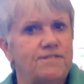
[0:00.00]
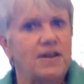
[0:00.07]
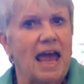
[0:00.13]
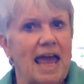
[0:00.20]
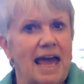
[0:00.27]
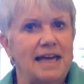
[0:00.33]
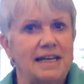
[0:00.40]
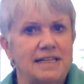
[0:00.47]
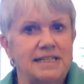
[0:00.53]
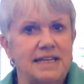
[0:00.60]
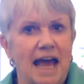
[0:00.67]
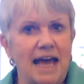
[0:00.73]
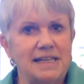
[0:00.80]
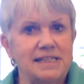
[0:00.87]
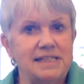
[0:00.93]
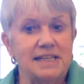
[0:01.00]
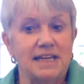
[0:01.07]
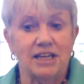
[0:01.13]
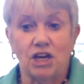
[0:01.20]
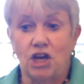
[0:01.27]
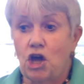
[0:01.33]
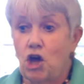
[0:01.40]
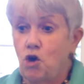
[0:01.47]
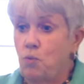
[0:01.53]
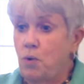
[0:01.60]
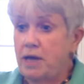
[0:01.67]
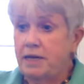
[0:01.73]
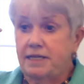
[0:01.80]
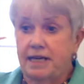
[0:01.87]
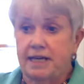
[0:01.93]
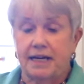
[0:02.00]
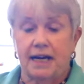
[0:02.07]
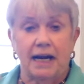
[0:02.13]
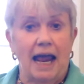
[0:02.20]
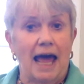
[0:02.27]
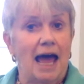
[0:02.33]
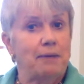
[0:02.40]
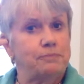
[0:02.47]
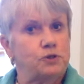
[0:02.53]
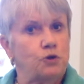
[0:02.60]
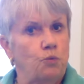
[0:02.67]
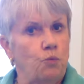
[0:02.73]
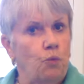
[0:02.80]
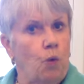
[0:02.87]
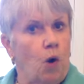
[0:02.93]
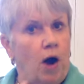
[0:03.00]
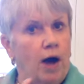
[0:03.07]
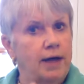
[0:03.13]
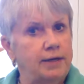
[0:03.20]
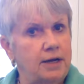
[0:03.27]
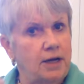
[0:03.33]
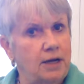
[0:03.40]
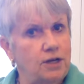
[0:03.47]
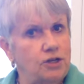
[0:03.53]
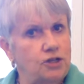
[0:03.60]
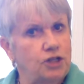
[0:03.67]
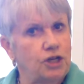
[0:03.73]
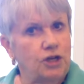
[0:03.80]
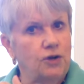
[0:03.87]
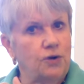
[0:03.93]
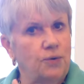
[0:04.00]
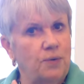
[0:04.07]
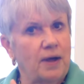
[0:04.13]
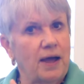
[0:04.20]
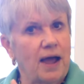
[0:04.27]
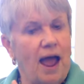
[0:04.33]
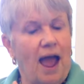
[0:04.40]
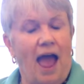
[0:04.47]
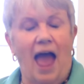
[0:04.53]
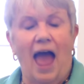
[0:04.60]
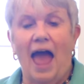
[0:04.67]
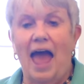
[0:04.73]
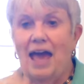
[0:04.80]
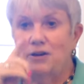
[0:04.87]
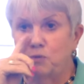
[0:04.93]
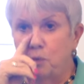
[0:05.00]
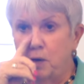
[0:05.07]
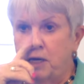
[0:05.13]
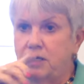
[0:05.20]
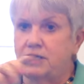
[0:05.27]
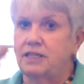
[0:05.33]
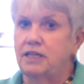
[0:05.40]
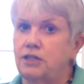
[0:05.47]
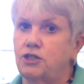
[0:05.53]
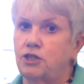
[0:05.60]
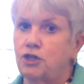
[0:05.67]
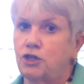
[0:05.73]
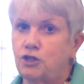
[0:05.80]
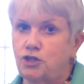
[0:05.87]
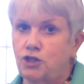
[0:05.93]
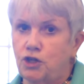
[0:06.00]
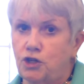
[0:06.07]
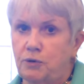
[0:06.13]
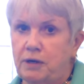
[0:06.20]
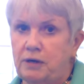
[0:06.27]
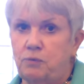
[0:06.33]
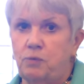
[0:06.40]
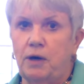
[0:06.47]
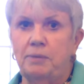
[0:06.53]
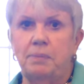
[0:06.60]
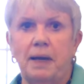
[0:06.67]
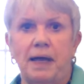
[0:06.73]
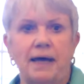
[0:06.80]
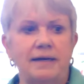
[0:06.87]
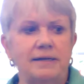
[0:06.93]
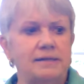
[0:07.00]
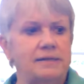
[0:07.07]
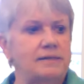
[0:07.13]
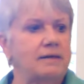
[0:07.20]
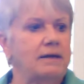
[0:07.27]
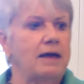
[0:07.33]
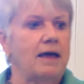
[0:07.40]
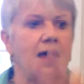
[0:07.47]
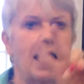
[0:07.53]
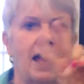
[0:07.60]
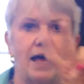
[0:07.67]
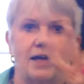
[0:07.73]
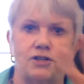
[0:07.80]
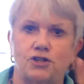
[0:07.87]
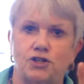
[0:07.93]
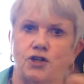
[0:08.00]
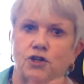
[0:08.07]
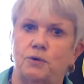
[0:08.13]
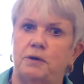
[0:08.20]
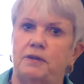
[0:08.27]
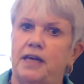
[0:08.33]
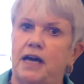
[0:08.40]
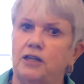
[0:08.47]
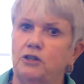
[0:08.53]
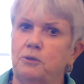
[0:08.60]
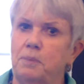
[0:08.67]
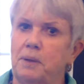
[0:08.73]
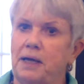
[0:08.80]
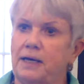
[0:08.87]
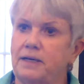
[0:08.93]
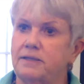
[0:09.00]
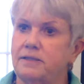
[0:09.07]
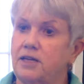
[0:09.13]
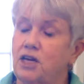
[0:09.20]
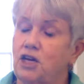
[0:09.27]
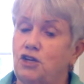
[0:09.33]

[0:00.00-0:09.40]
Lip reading: Fantastic. We did claps 1, 2. And we did 2 in one place and 2 in the other place.